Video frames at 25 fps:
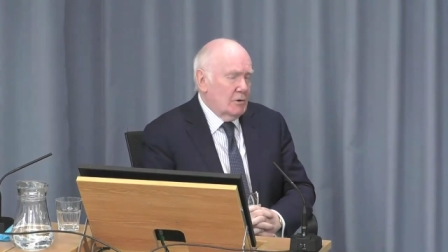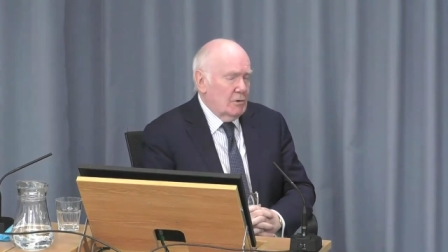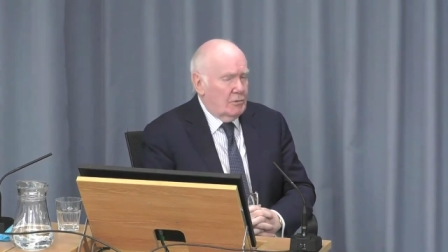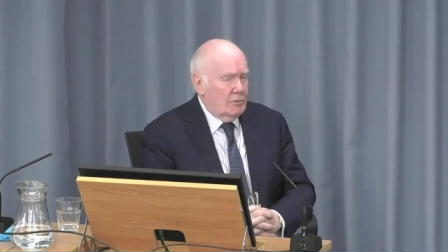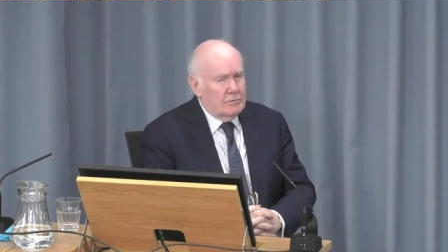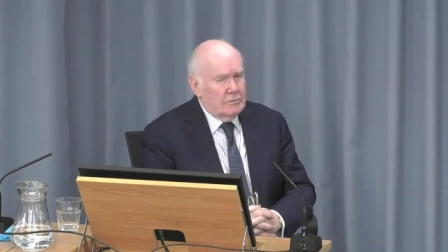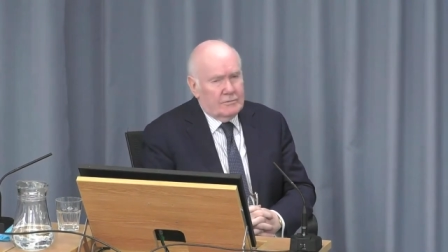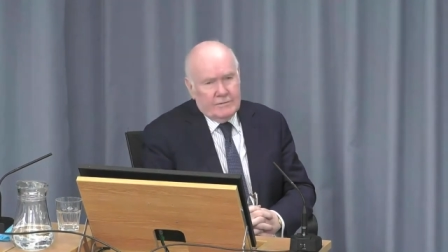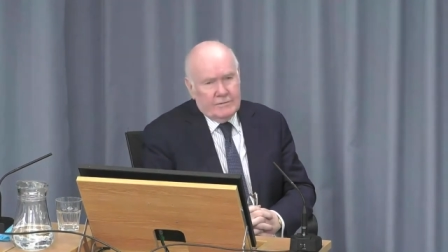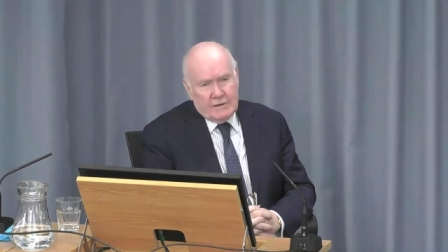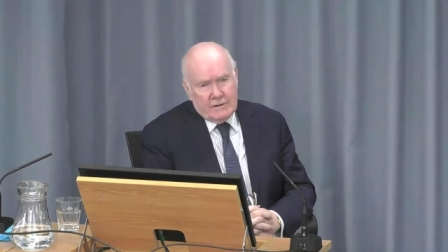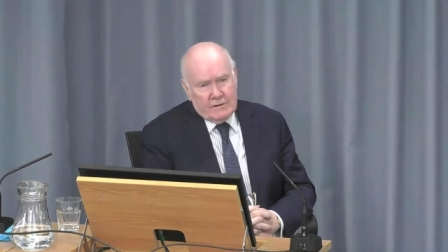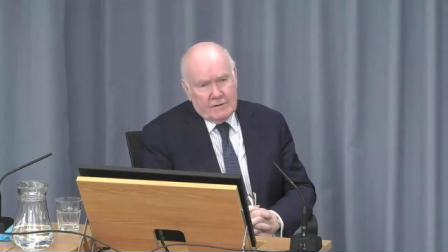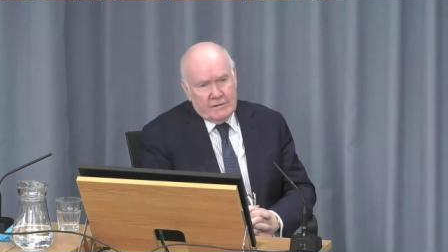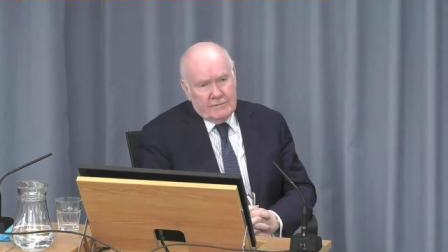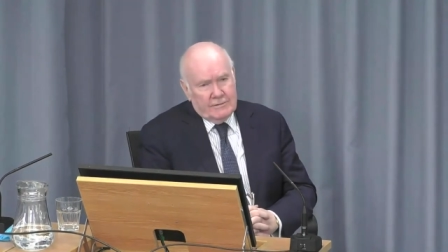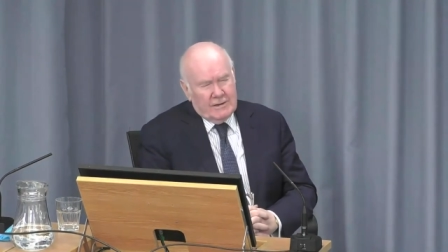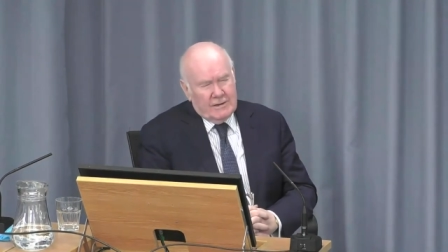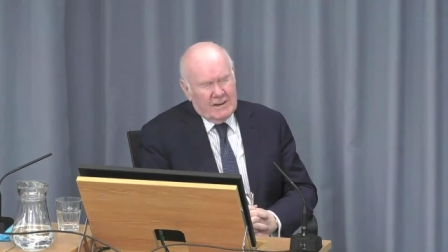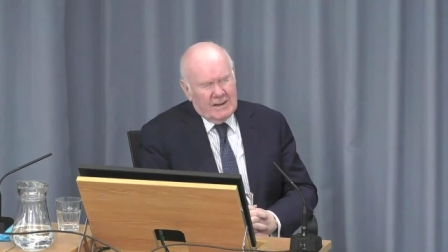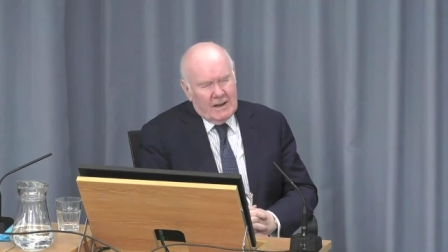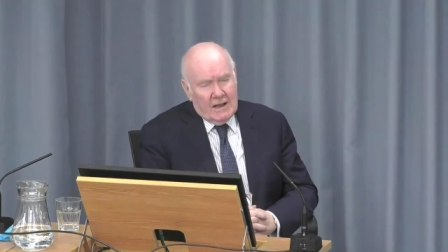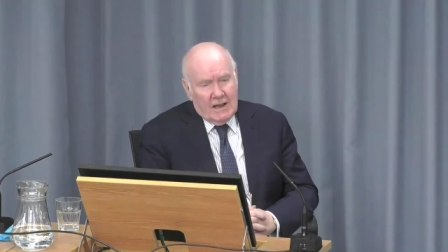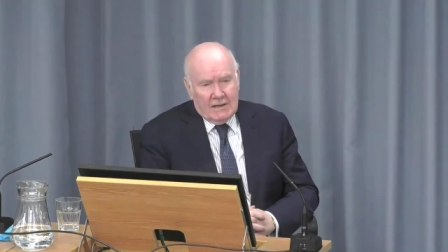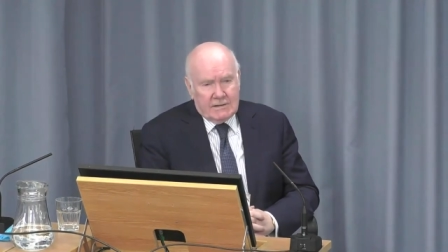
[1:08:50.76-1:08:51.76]
No, there,
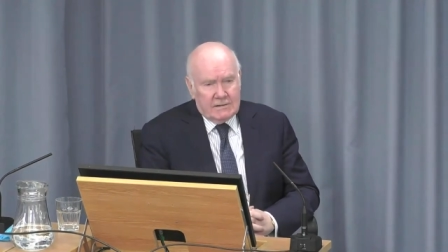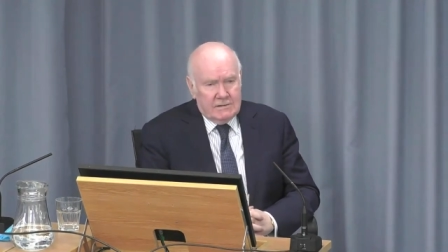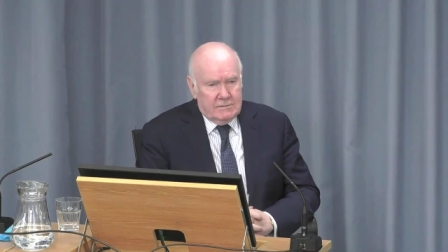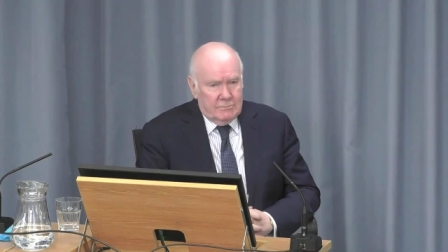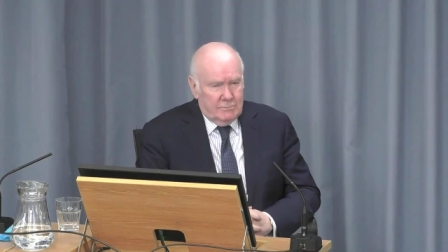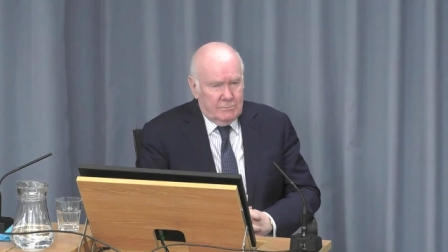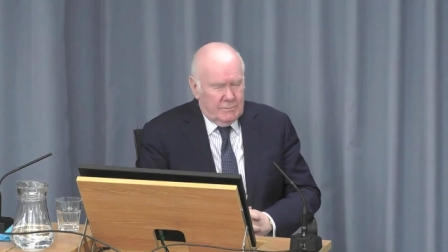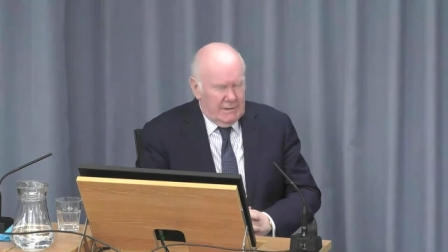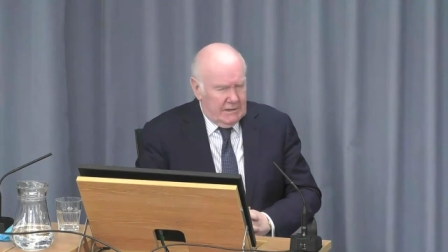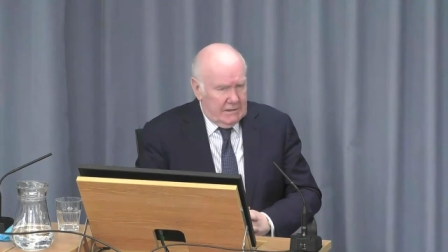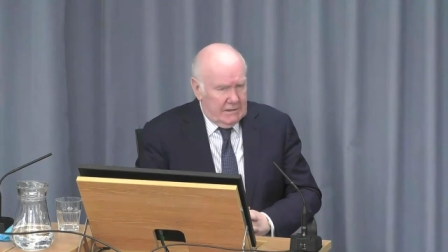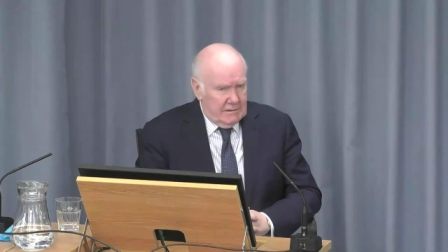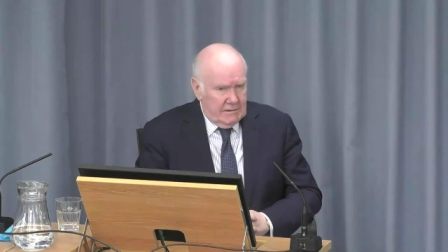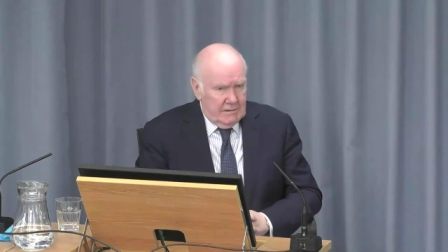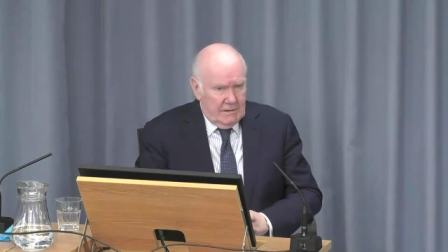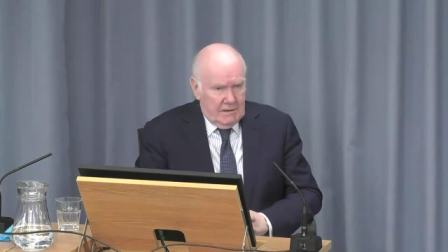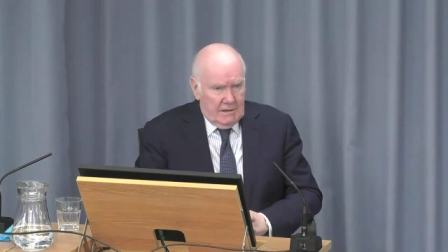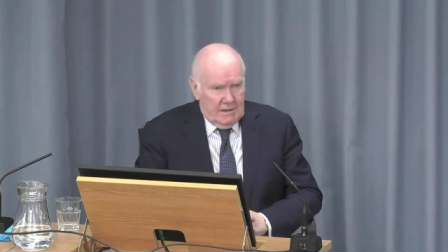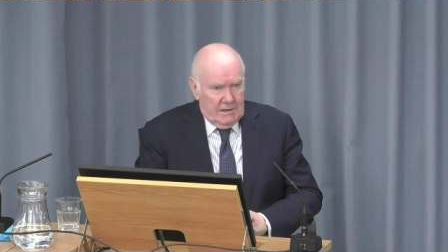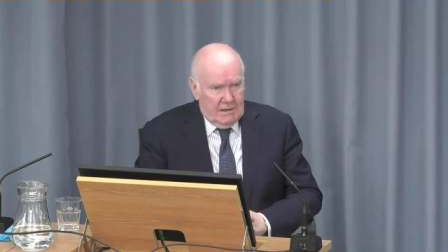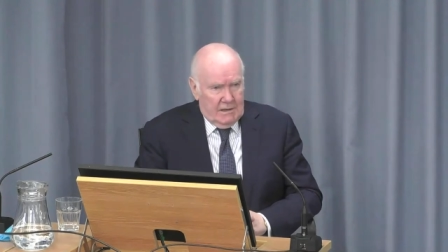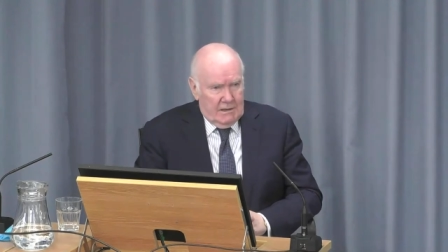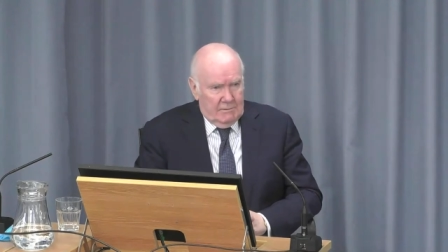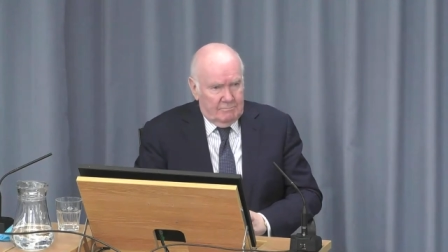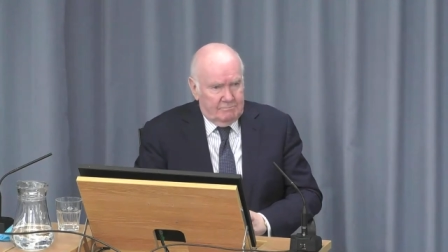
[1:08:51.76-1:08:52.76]
there hadn't been.
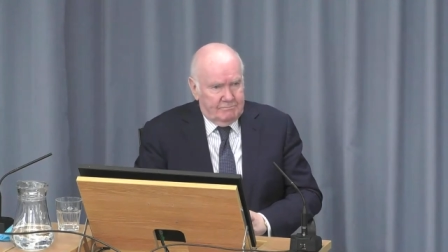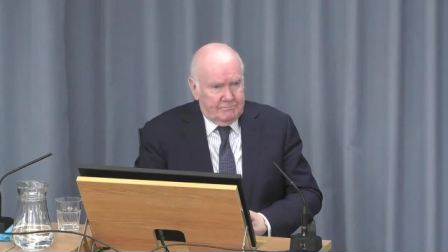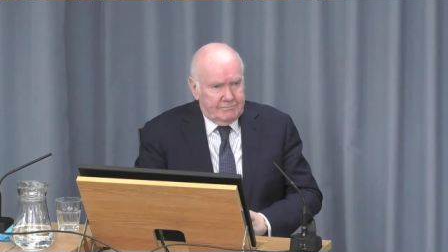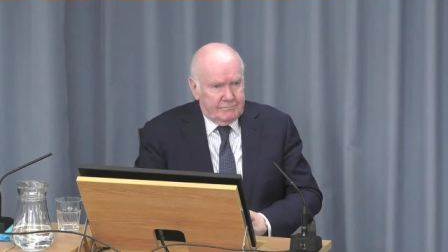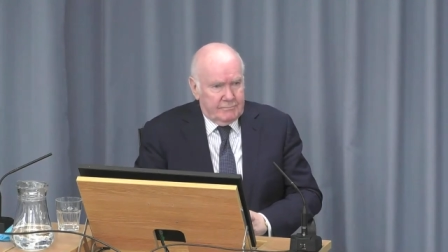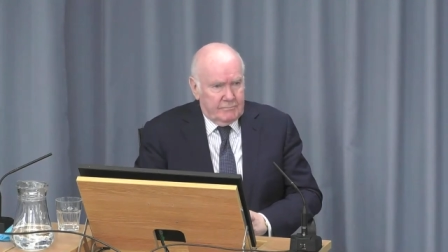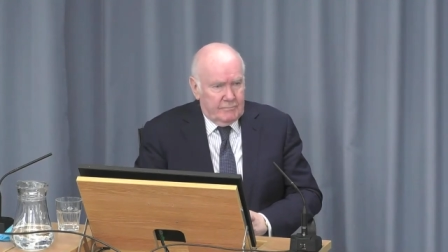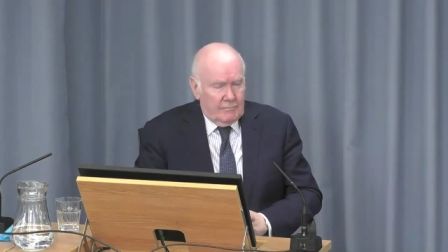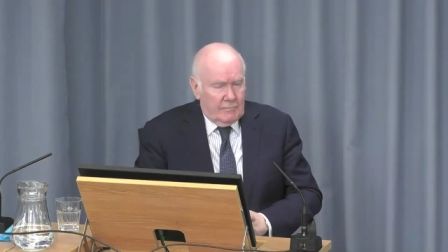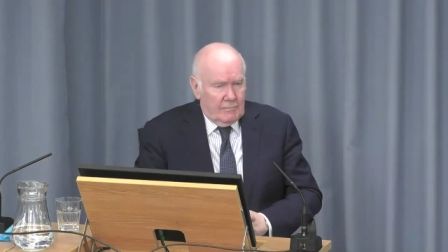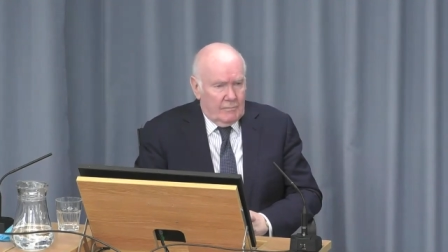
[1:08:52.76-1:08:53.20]
Um,